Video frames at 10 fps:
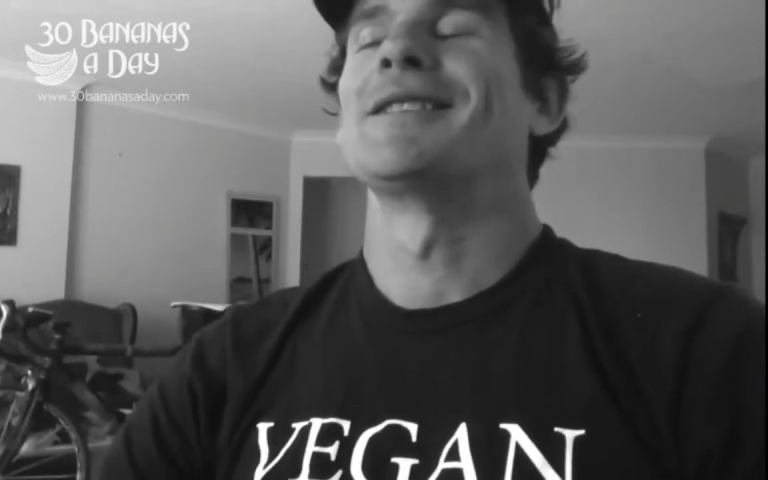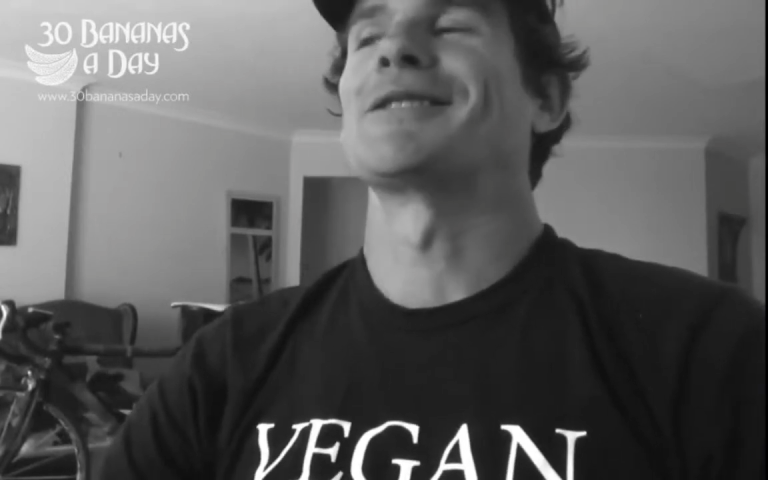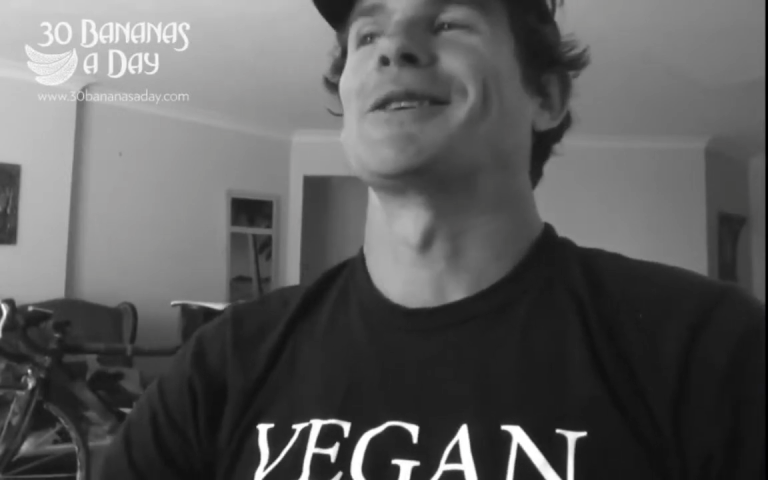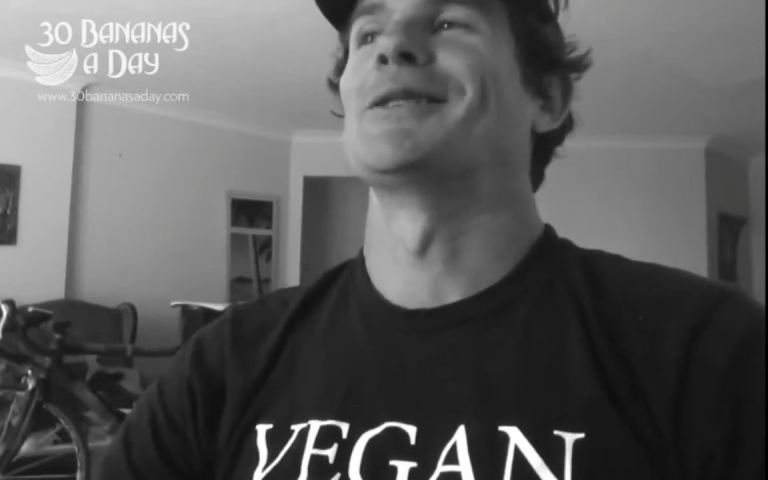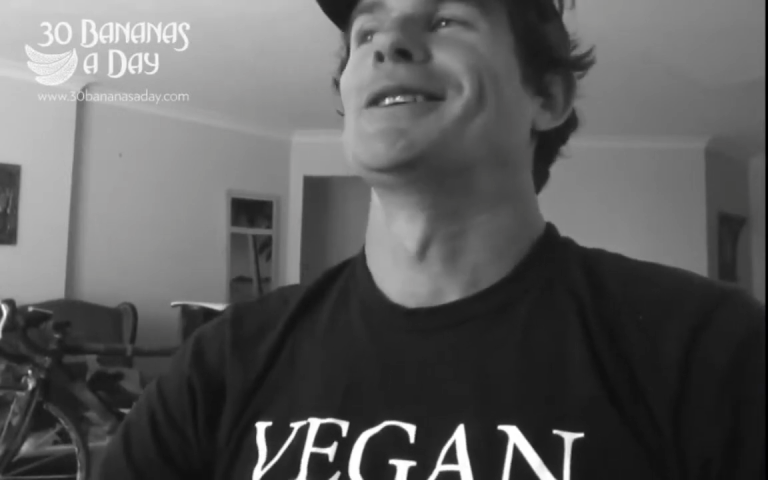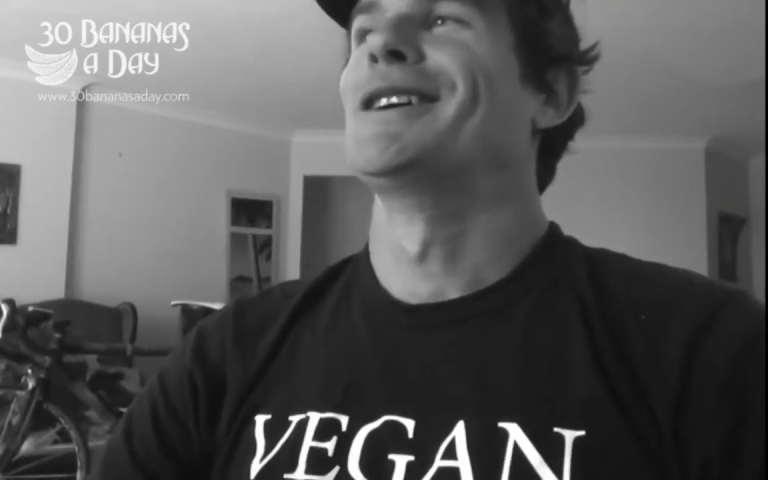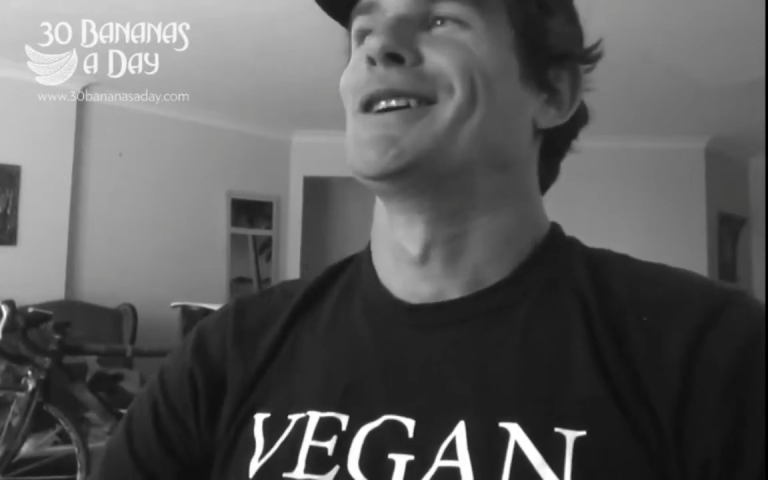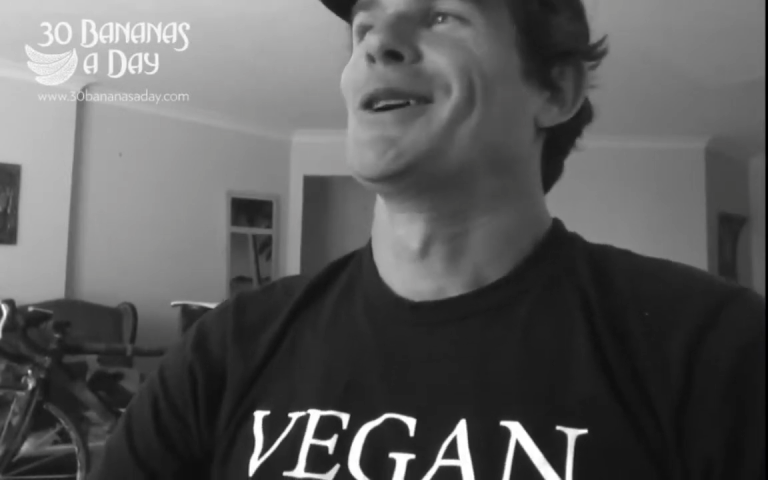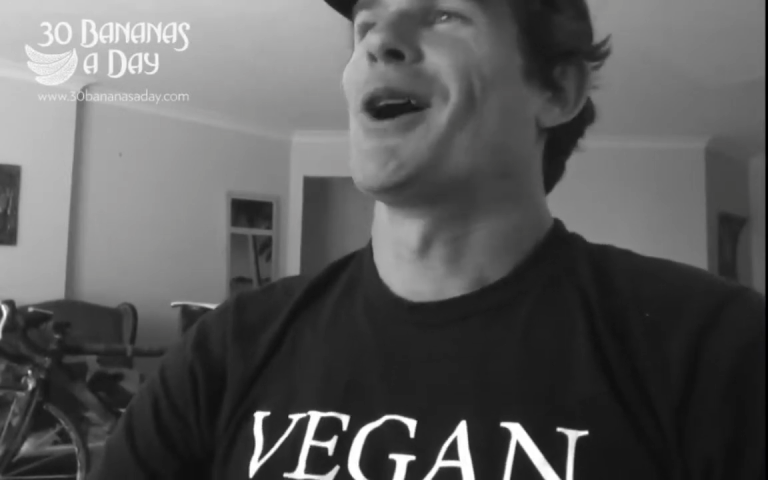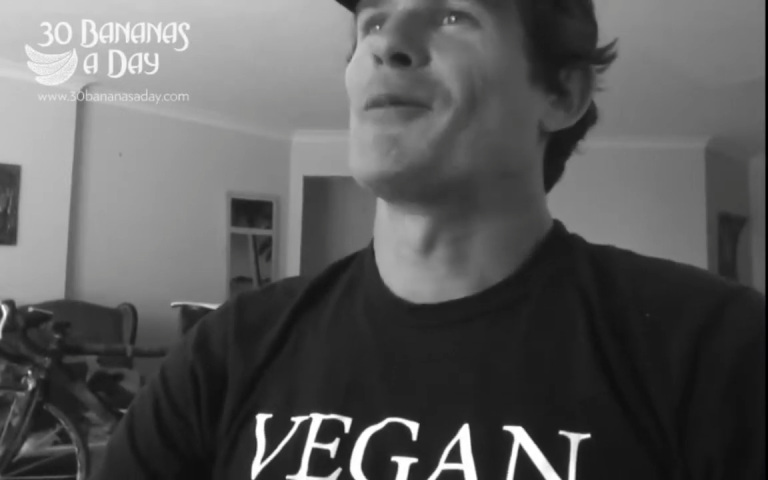So
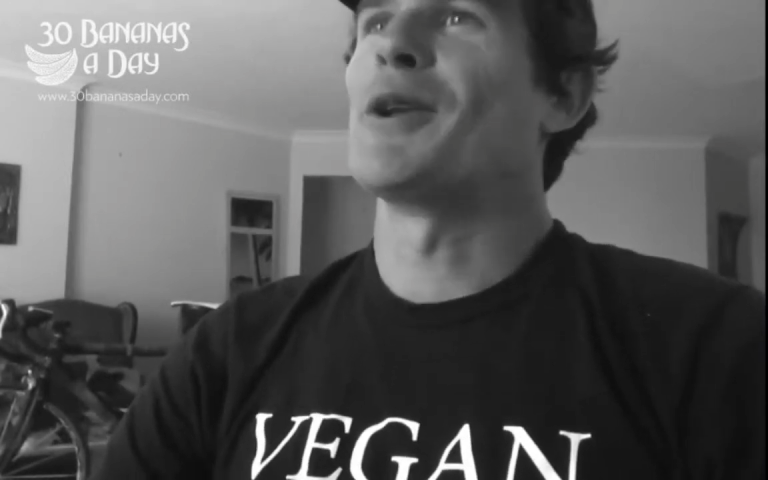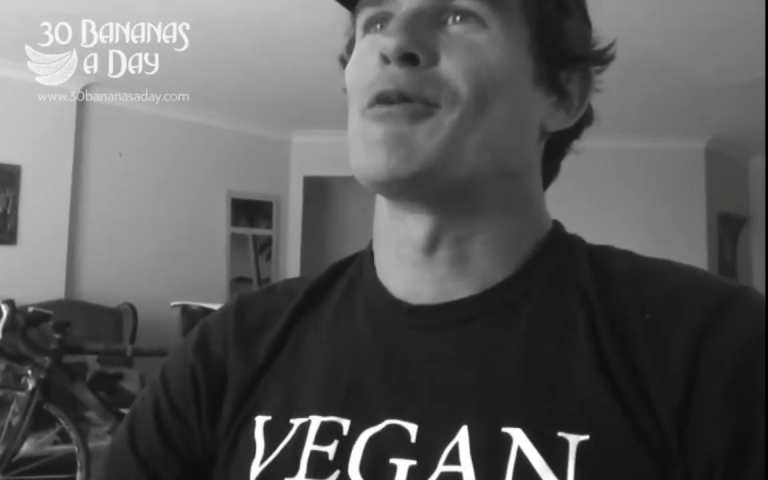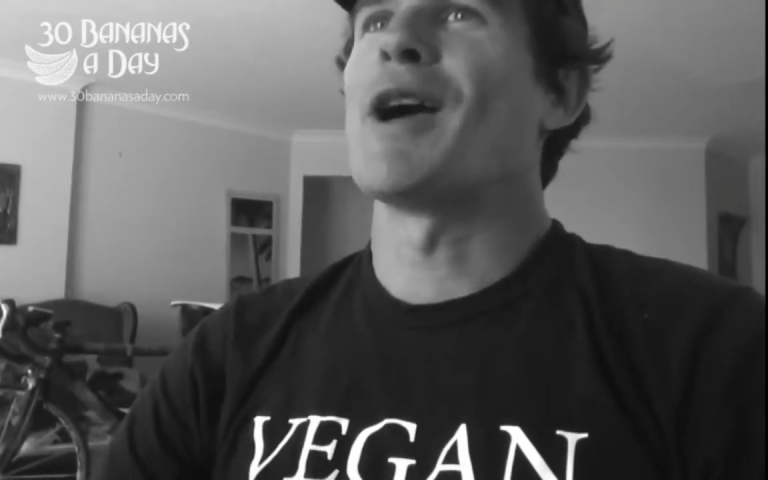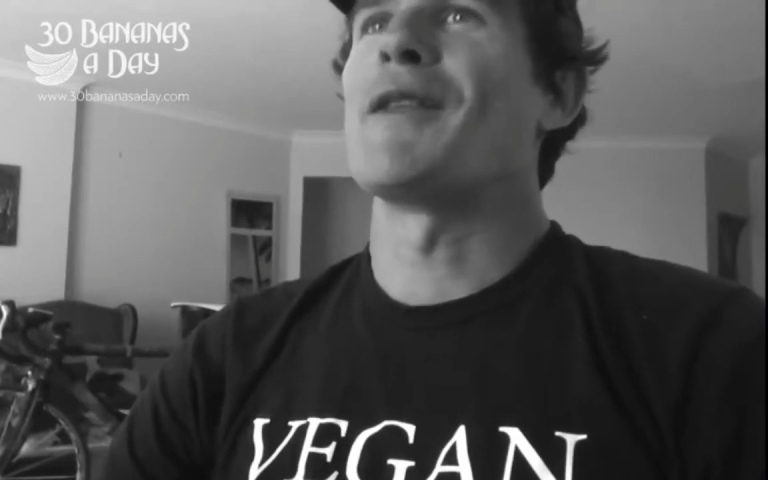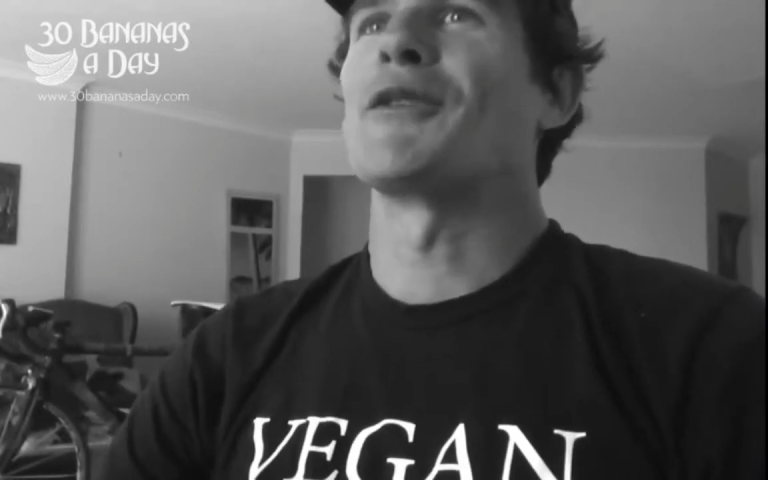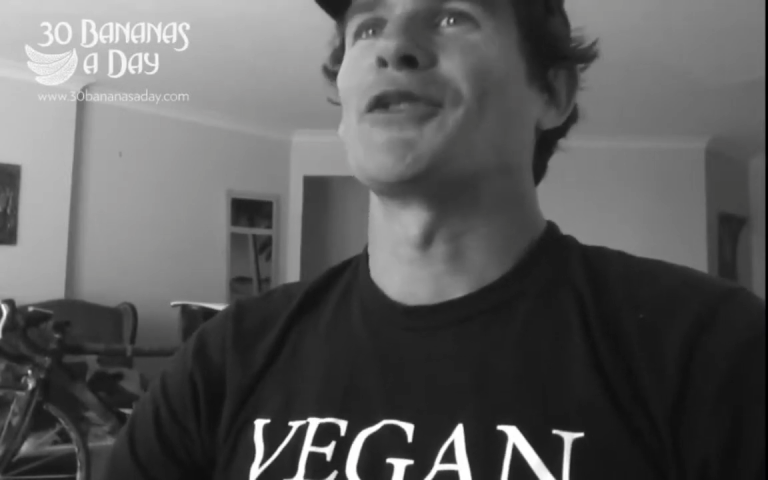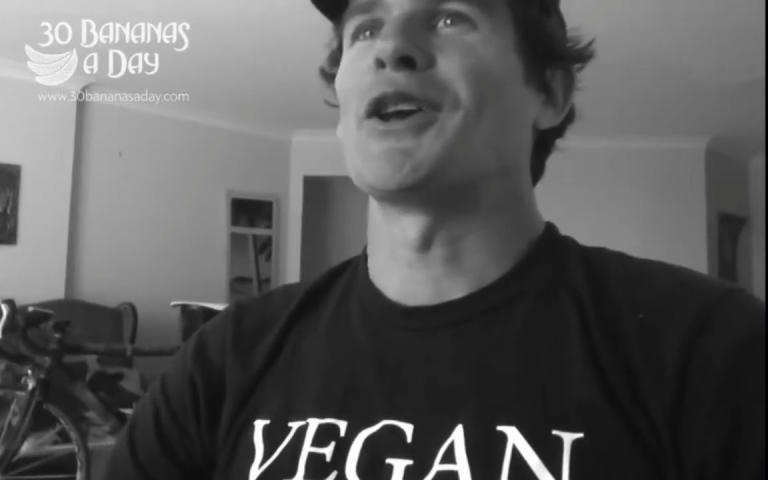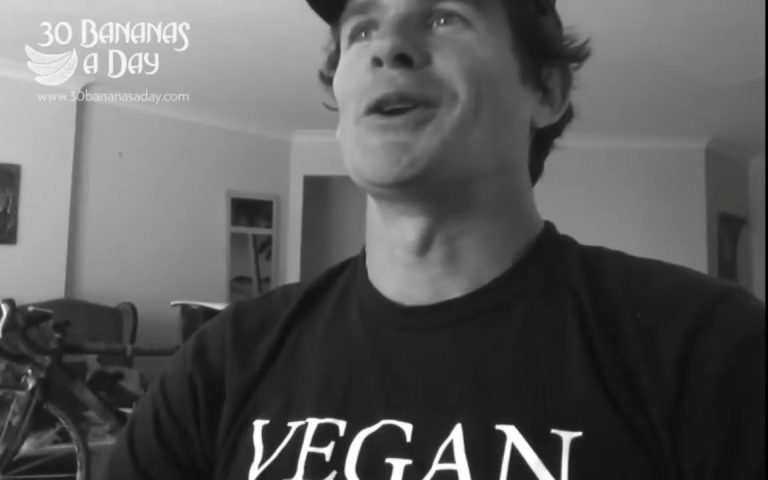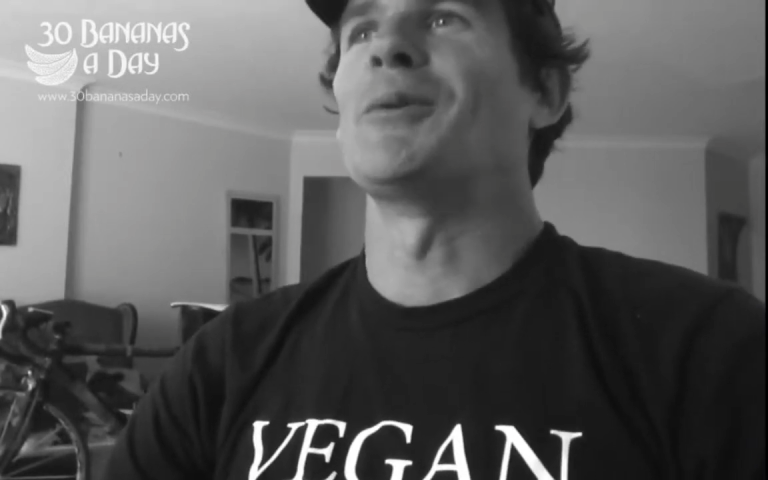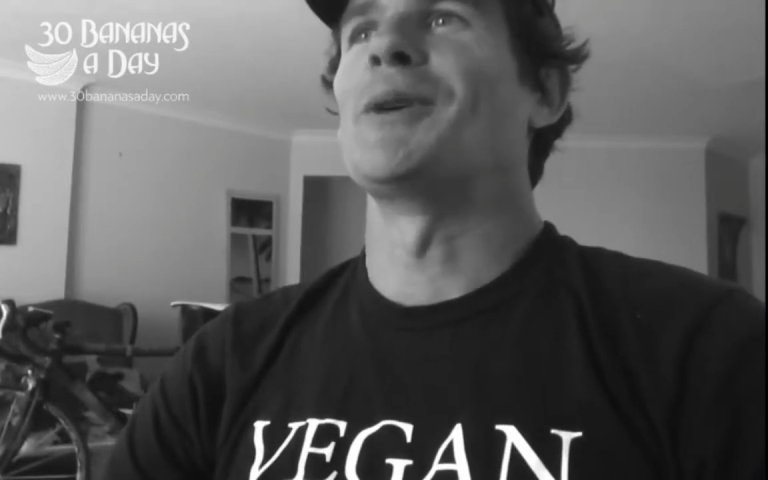I've been around the
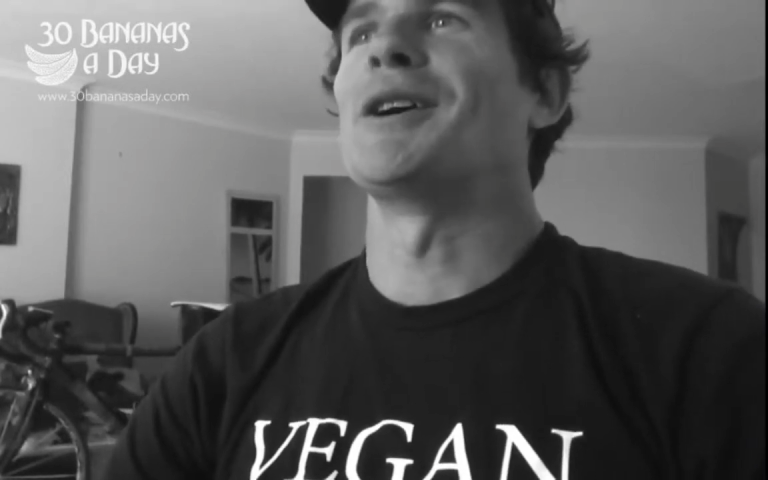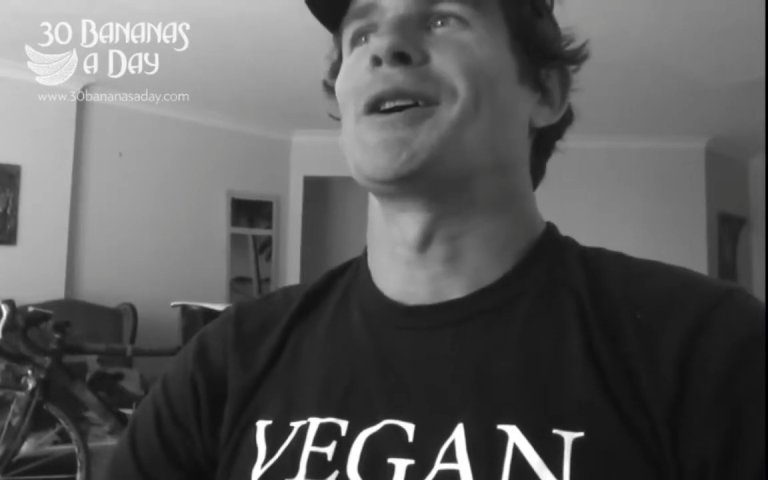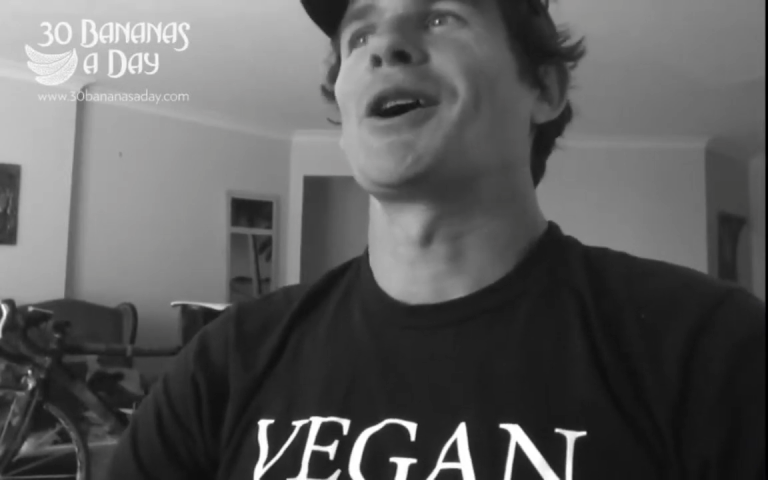scene a bit.